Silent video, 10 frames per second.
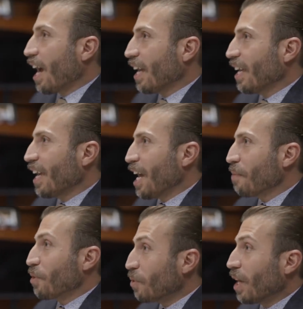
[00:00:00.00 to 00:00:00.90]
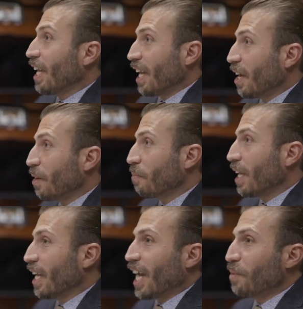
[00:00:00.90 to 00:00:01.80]
I am who I am,
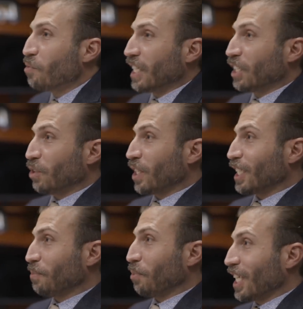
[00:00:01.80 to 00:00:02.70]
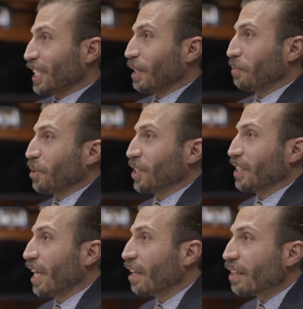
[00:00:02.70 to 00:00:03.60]
and I'm willing to express my
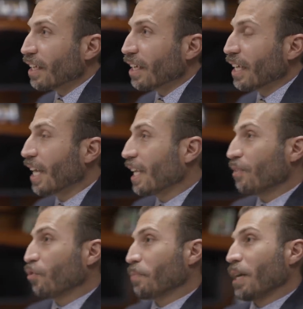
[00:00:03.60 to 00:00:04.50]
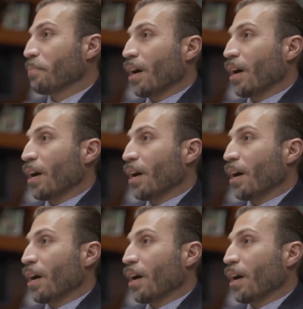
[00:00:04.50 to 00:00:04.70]
personality in any format